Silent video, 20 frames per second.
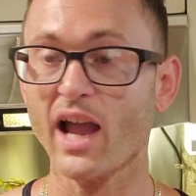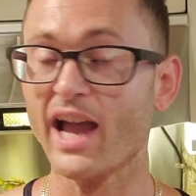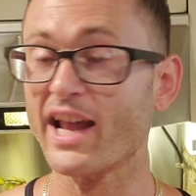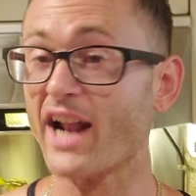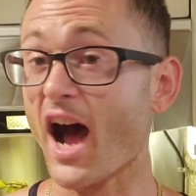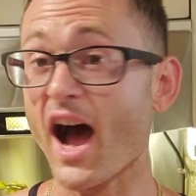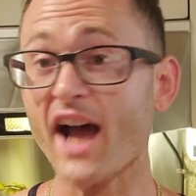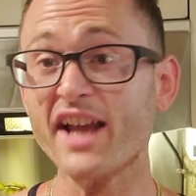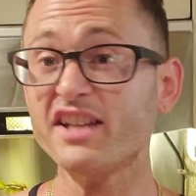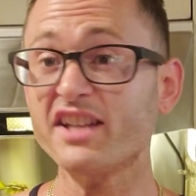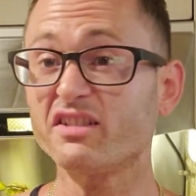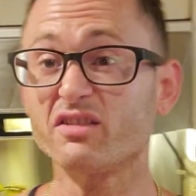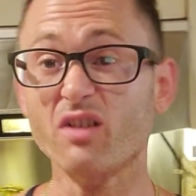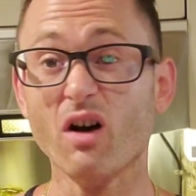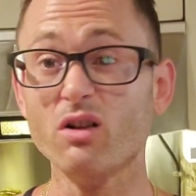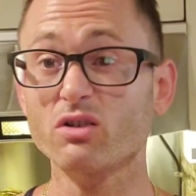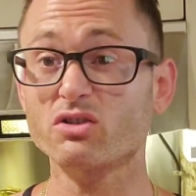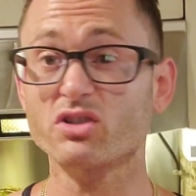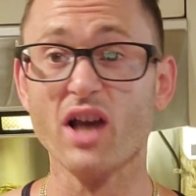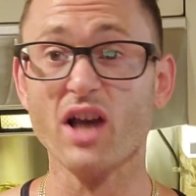And I
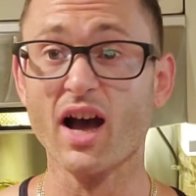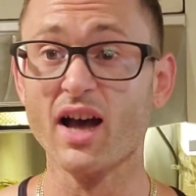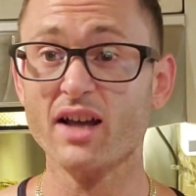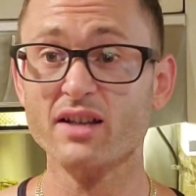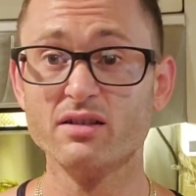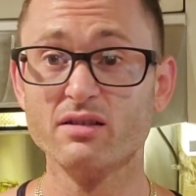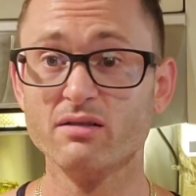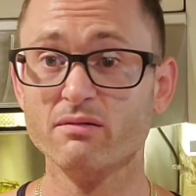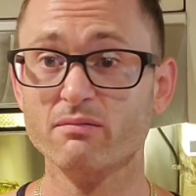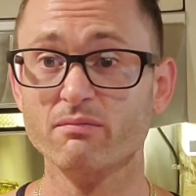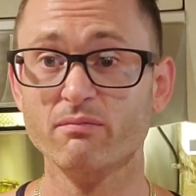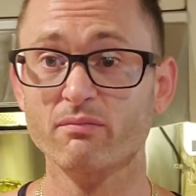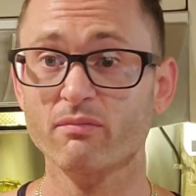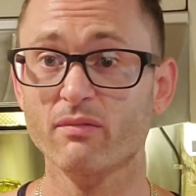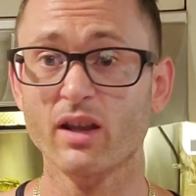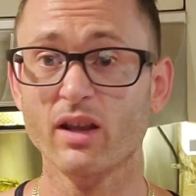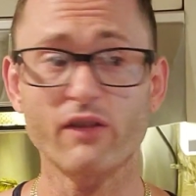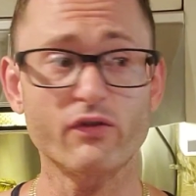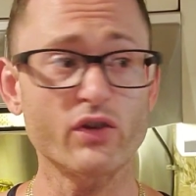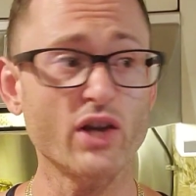indulge, guys.
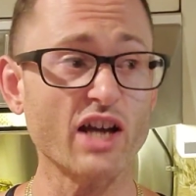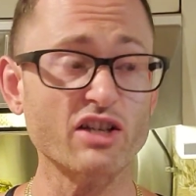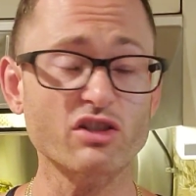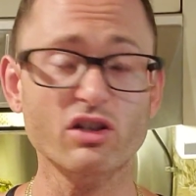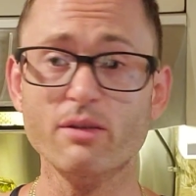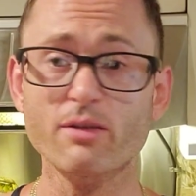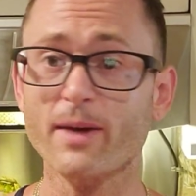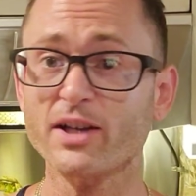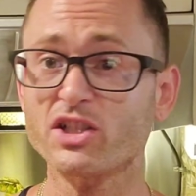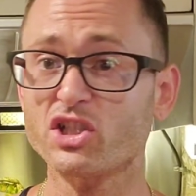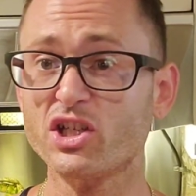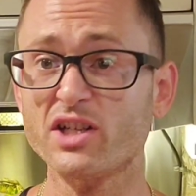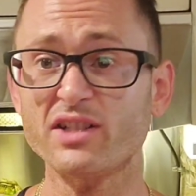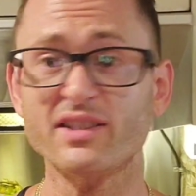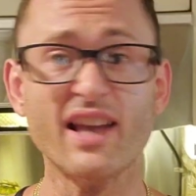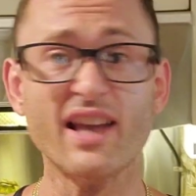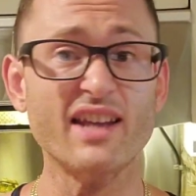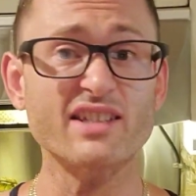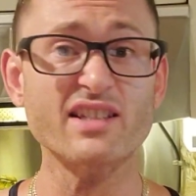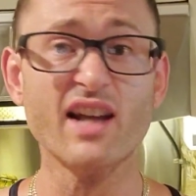If you guys look at my
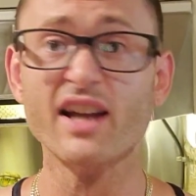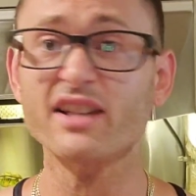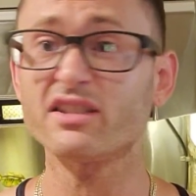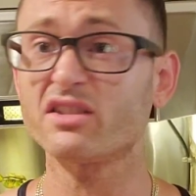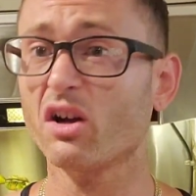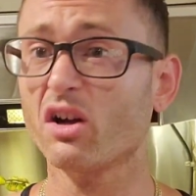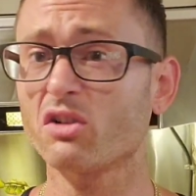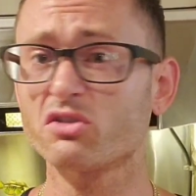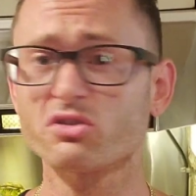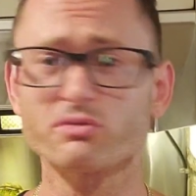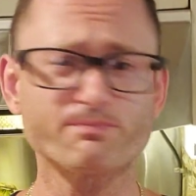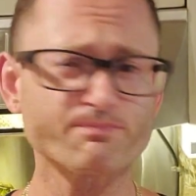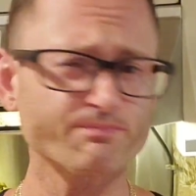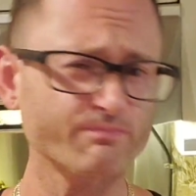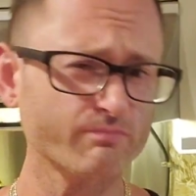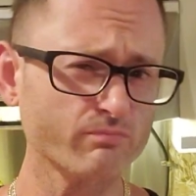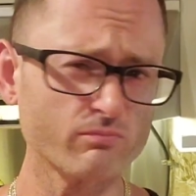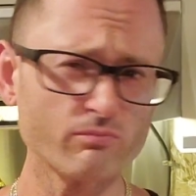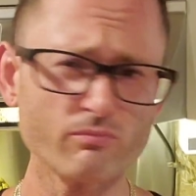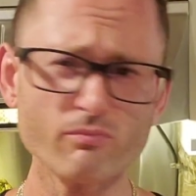cheat days, I indulge.
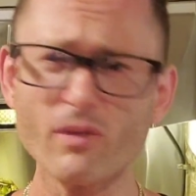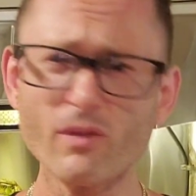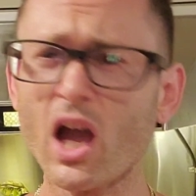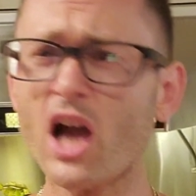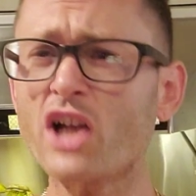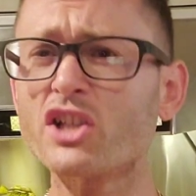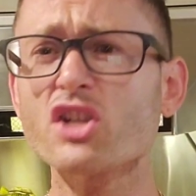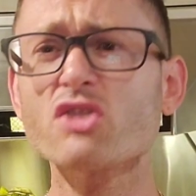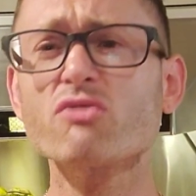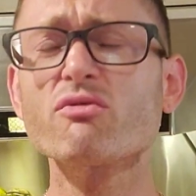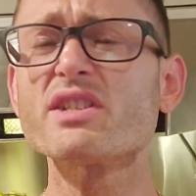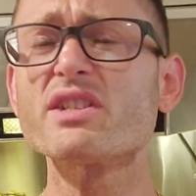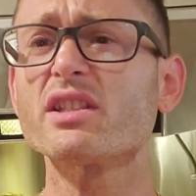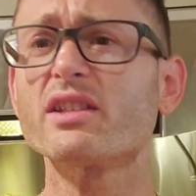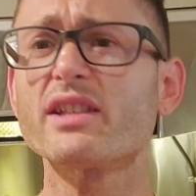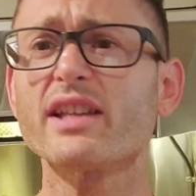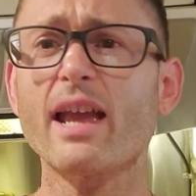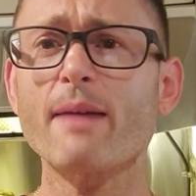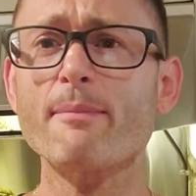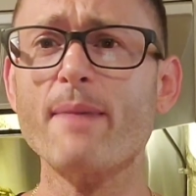I just
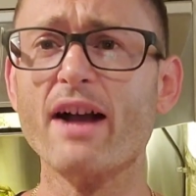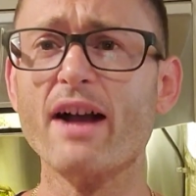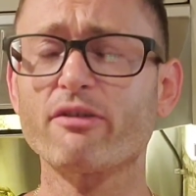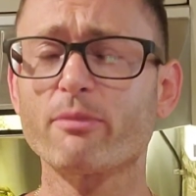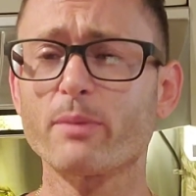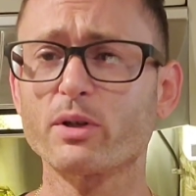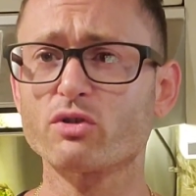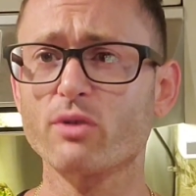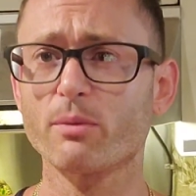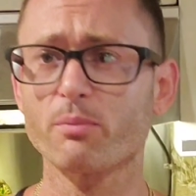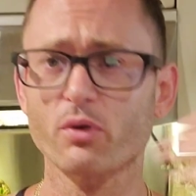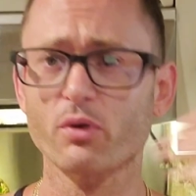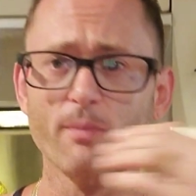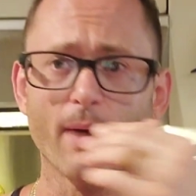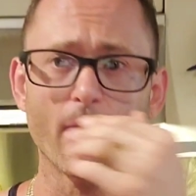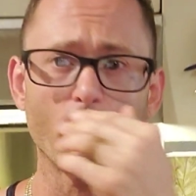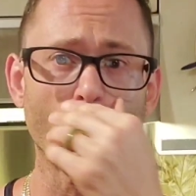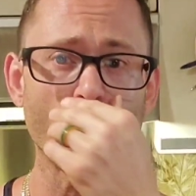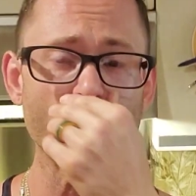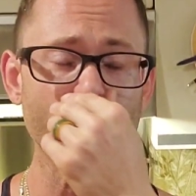recently came back from a trip with
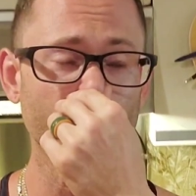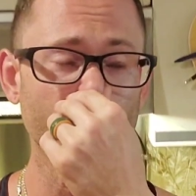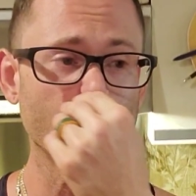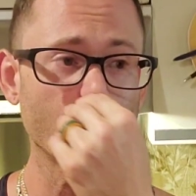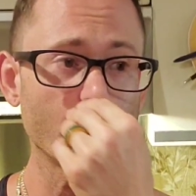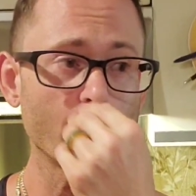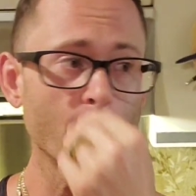my wife.